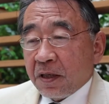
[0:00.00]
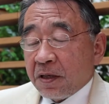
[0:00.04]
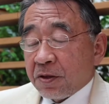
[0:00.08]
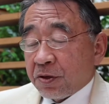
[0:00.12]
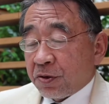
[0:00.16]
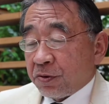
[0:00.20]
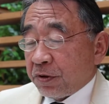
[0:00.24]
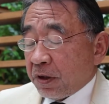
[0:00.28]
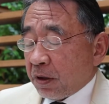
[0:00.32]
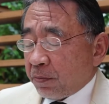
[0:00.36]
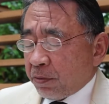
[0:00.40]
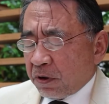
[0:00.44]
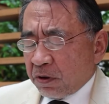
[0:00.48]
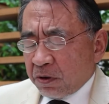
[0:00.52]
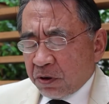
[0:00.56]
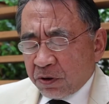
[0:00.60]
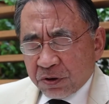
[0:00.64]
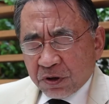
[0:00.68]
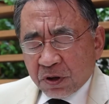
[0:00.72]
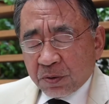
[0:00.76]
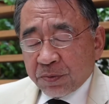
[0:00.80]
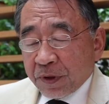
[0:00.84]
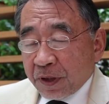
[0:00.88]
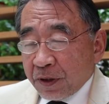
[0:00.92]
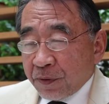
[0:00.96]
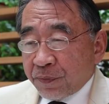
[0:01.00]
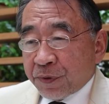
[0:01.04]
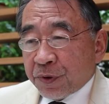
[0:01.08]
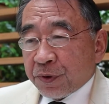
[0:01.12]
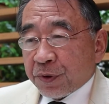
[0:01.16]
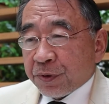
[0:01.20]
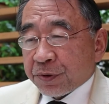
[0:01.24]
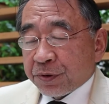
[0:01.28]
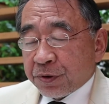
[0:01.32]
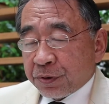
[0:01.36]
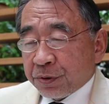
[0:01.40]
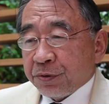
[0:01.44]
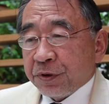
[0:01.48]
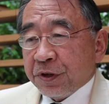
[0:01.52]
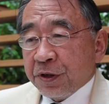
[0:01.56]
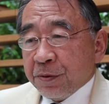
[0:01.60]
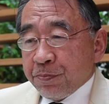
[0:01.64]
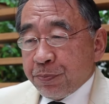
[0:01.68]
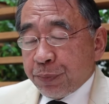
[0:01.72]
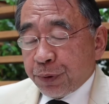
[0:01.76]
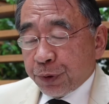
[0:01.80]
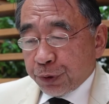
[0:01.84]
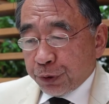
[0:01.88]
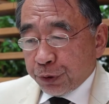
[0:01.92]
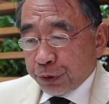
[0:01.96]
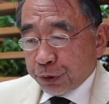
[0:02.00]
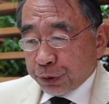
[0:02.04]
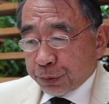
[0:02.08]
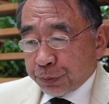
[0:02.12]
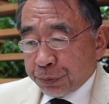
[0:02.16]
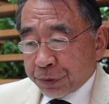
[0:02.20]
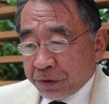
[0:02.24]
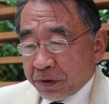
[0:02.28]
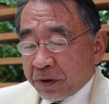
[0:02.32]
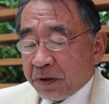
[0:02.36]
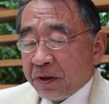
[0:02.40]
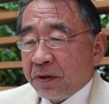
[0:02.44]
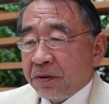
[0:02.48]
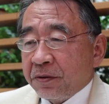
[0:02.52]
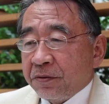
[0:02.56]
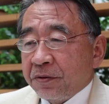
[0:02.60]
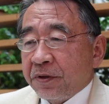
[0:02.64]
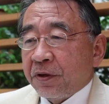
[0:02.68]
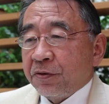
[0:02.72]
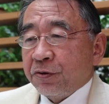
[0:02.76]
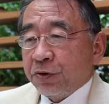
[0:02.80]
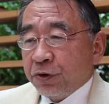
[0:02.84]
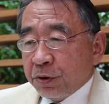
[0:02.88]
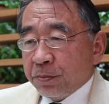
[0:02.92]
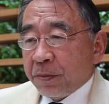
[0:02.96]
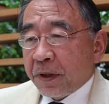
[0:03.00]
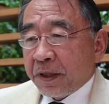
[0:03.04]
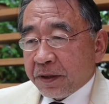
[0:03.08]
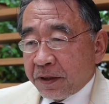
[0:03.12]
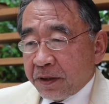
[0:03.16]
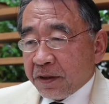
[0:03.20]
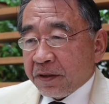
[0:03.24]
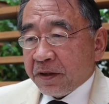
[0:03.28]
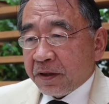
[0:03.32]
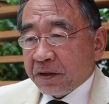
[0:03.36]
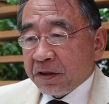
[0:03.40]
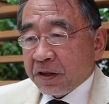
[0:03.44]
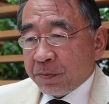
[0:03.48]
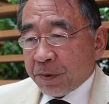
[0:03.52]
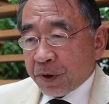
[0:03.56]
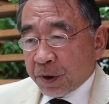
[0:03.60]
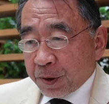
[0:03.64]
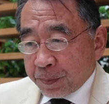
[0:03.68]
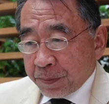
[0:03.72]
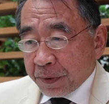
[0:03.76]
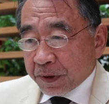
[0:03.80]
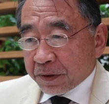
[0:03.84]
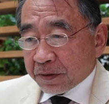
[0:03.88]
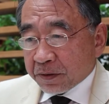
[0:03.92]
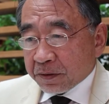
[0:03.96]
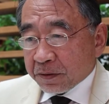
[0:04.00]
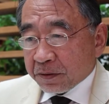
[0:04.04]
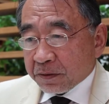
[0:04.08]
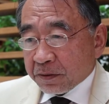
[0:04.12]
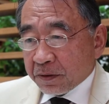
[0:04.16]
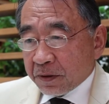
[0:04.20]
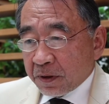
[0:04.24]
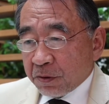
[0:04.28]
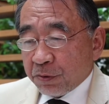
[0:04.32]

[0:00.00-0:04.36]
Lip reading: So we have a lot of effort to improve the woman career development.